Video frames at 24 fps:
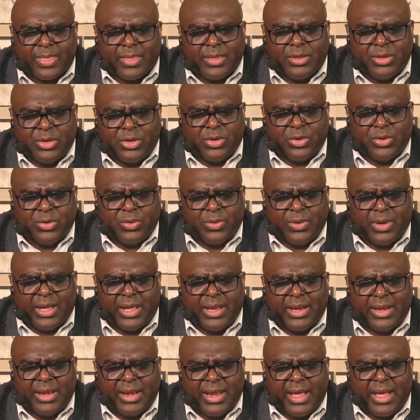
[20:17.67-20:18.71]
You
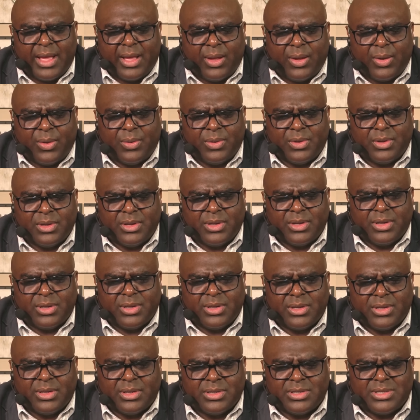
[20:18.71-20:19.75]
are now
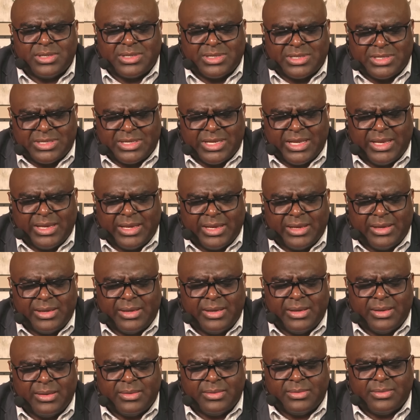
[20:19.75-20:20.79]
seated
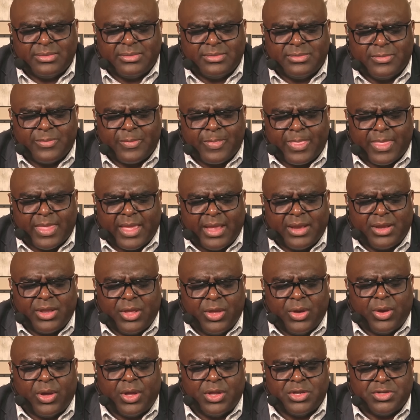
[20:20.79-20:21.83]
at
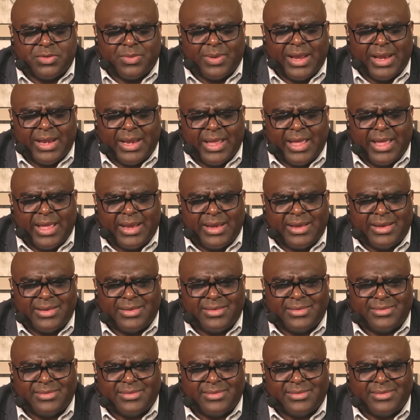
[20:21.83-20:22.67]
God's right hand,